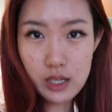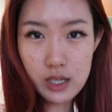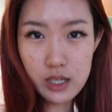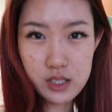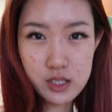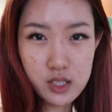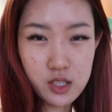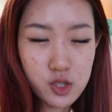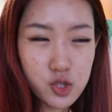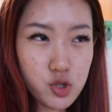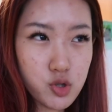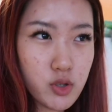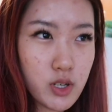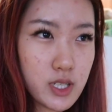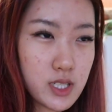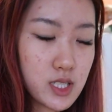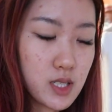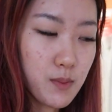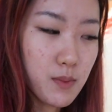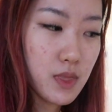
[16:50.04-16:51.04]
I shall
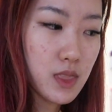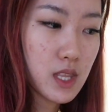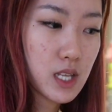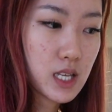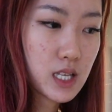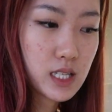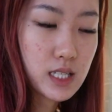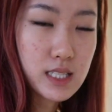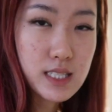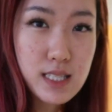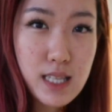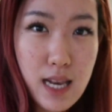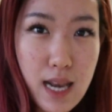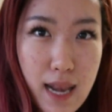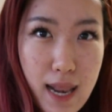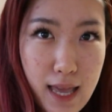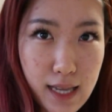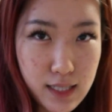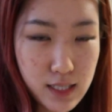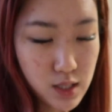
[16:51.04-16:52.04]
try some things
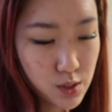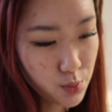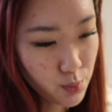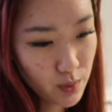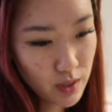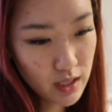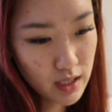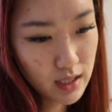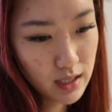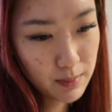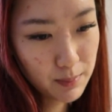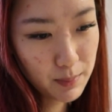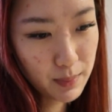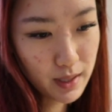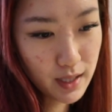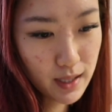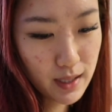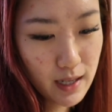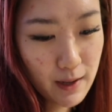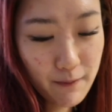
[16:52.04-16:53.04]
next week.
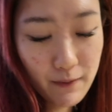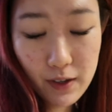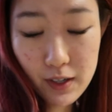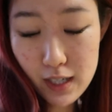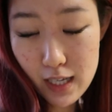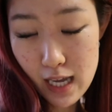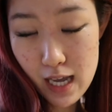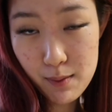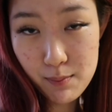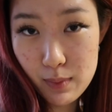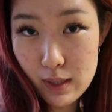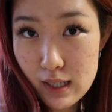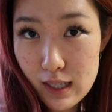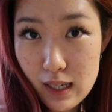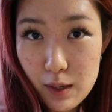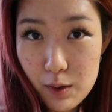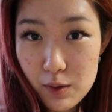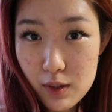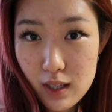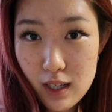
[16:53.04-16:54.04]
But I'm very happy
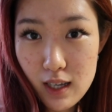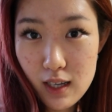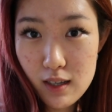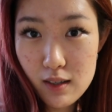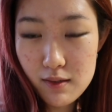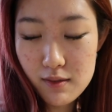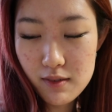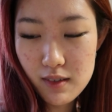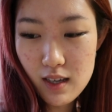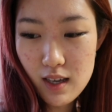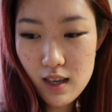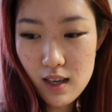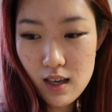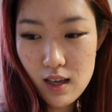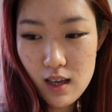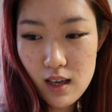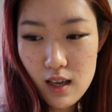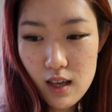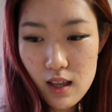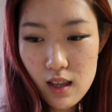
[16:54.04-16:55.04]
that I only have
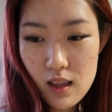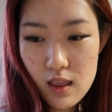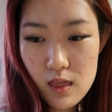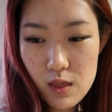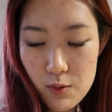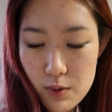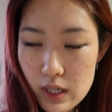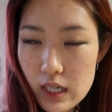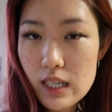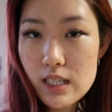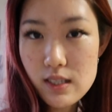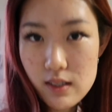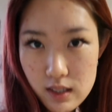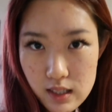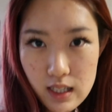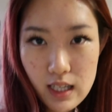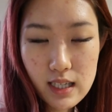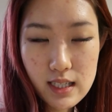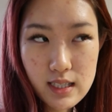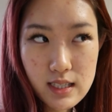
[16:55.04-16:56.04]
three days of
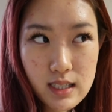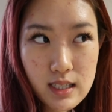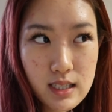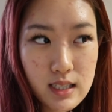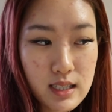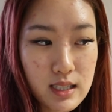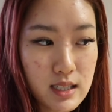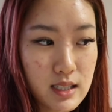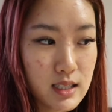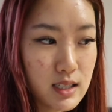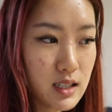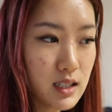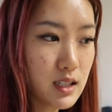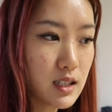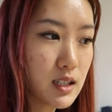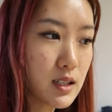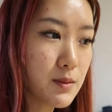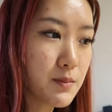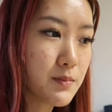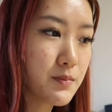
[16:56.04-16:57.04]
classes
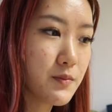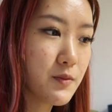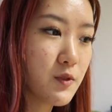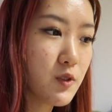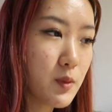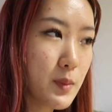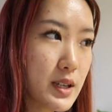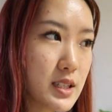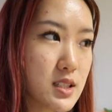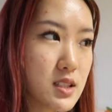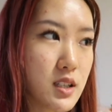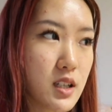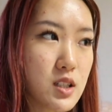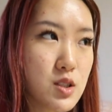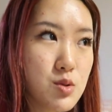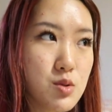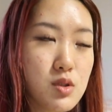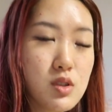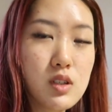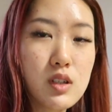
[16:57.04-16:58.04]
um, for my
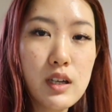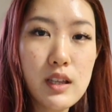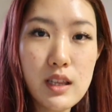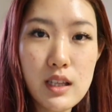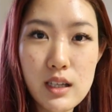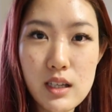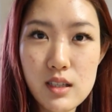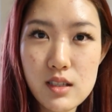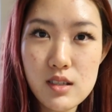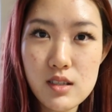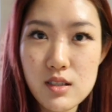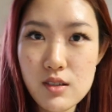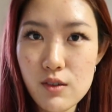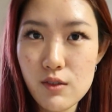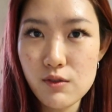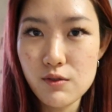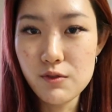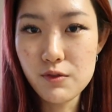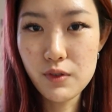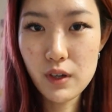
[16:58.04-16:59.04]
schedule. I think it's
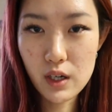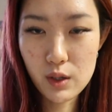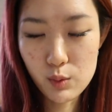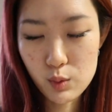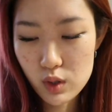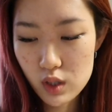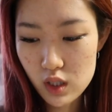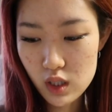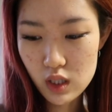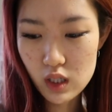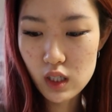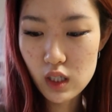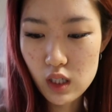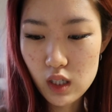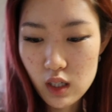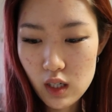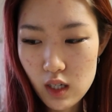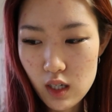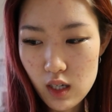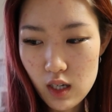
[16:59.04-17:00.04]
very
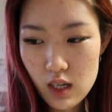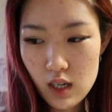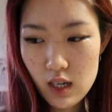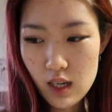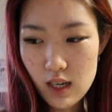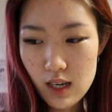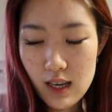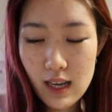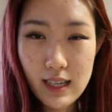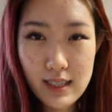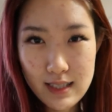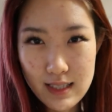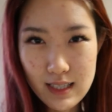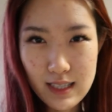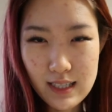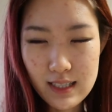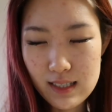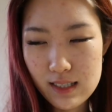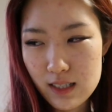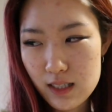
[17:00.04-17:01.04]
nice
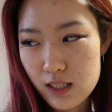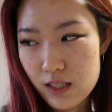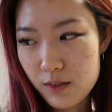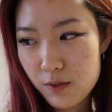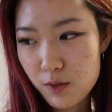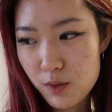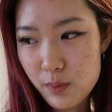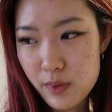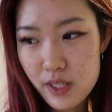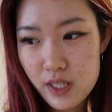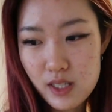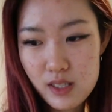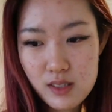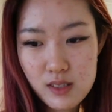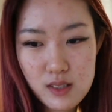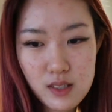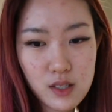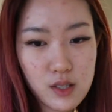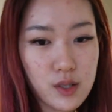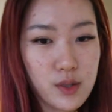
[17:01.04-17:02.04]
and easy for me,
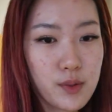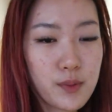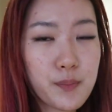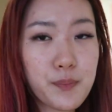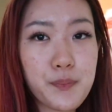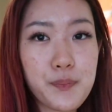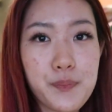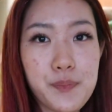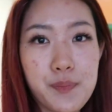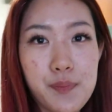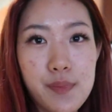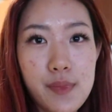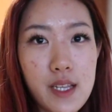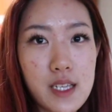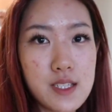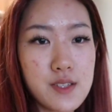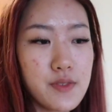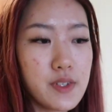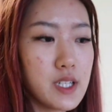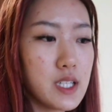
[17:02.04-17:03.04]
so
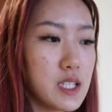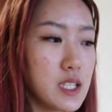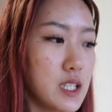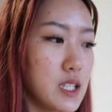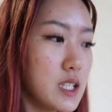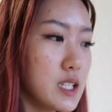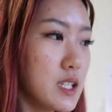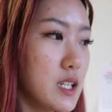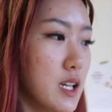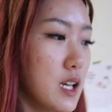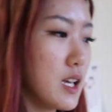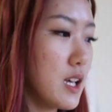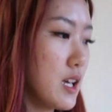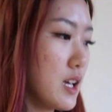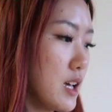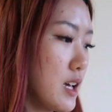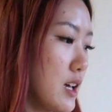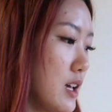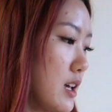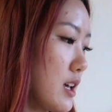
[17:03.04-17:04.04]
that's very good.
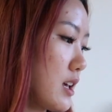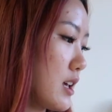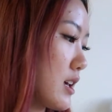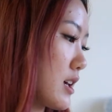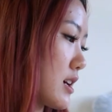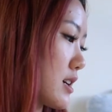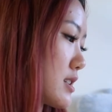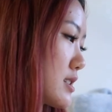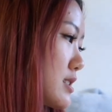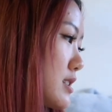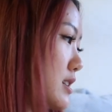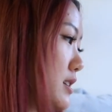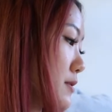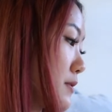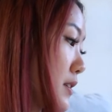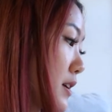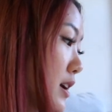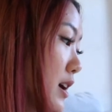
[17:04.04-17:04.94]
And if